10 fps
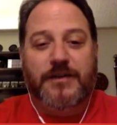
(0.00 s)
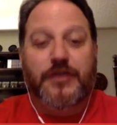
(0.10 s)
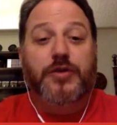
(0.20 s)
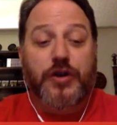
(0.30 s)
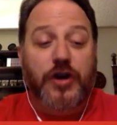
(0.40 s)

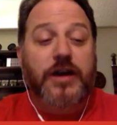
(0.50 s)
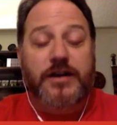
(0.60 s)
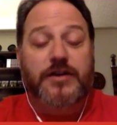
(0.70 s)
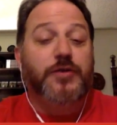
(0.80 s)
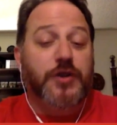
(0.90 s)
You
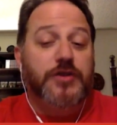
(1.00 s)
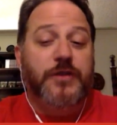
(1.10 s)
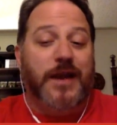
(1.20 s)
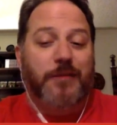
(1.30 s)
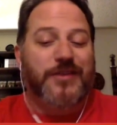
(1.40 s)
could do
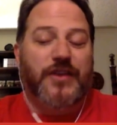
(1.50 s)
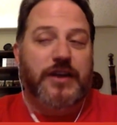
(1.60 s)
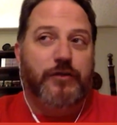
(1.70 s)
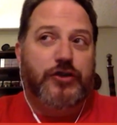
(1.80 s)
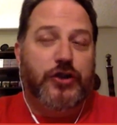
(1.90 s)
that. I'm not
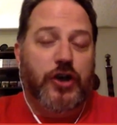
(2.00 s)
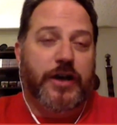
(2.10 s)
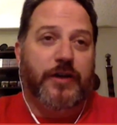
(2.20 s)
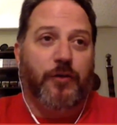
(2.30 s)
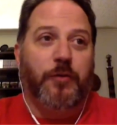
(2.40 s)
saying you
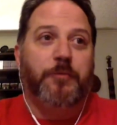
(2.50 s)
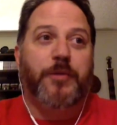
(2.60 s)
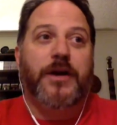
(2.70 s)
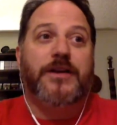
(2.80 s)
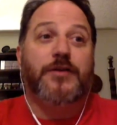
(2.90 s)
should,
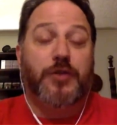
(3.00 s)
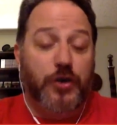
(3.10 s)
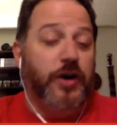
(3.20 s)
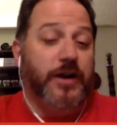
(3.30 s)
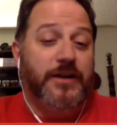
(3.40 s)
but you
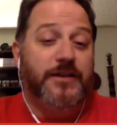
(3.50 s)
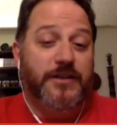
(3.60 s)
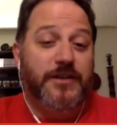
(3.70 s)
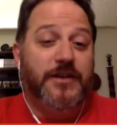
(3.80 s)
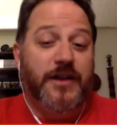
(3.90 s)
could.
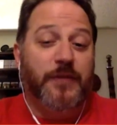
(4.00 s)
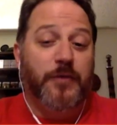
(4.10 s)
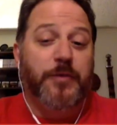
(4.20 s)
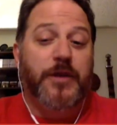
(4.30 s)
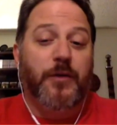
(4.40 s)
It
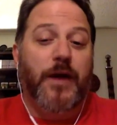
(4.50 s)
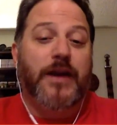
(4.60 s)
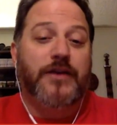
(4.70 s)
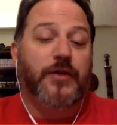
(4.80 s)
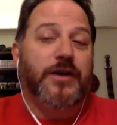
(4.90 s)
would be a way
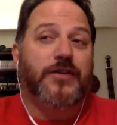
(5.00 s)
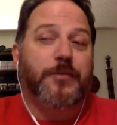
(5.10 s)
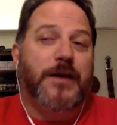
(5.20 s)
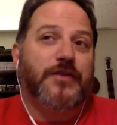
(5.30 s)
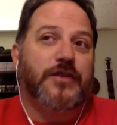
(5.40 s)
to do it because
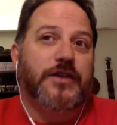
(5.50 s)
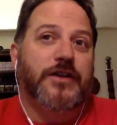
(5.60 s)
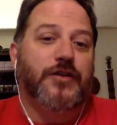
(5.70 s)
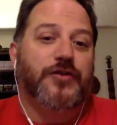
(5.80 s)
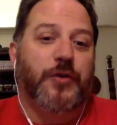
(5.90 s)
basically
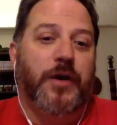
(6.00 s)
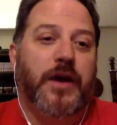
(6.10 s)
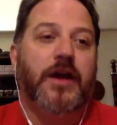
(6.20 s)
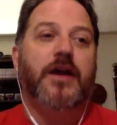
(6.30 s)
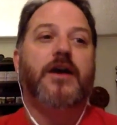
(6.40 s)
you're
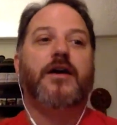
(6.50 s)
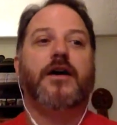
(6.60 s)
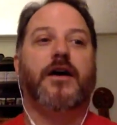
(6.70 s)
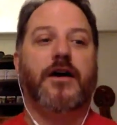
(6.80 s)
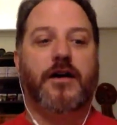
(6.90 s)
doing
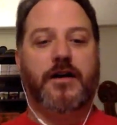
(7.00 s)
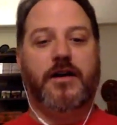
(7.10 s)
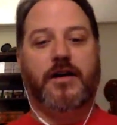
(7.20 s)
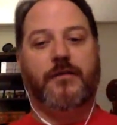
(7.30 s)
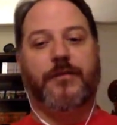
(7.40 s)

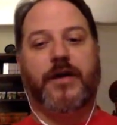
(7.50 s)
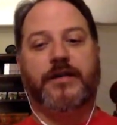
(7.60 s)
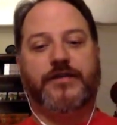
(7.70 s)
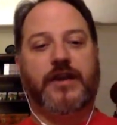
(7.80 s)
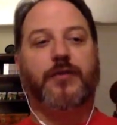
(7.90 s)

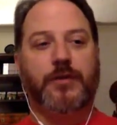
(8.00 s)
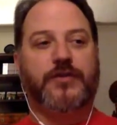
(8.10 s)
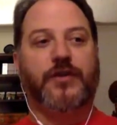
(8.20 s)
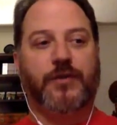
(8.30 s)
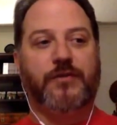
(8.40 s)
a
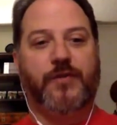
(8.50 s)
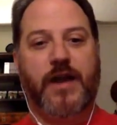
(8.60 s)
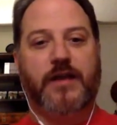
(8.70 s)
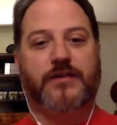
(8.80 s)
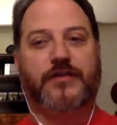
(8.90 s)
sequence of
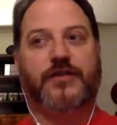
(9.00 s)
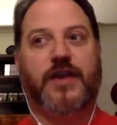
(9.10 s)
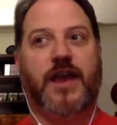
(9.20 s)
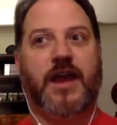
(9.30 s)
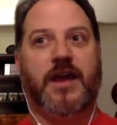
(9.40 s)
events
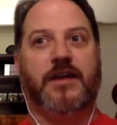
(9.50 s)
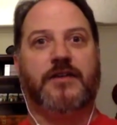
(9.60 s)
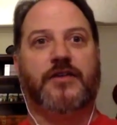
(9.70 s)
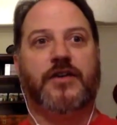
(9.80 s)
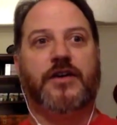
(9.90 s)

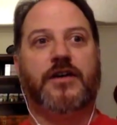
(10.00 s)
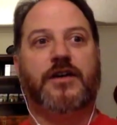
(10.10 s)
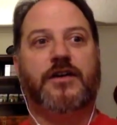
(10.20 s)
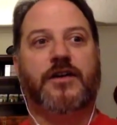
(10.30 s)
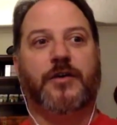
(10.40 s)
and
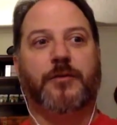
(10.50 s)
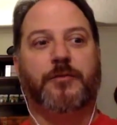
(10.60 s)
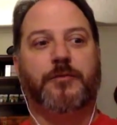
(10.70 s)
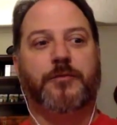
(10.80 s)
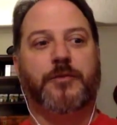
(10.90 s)

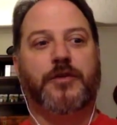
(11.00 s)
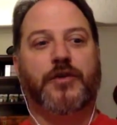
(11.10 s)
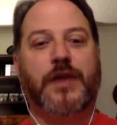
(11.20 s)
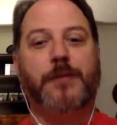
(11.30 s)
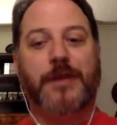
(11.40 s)

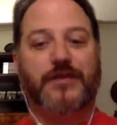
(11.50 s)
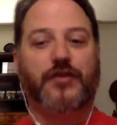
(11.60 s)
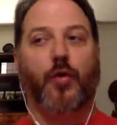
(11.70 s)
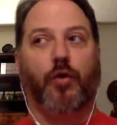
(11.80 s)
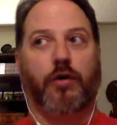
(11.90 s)
you're keeping
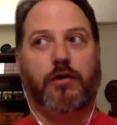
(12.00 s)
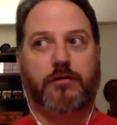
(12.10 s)
score.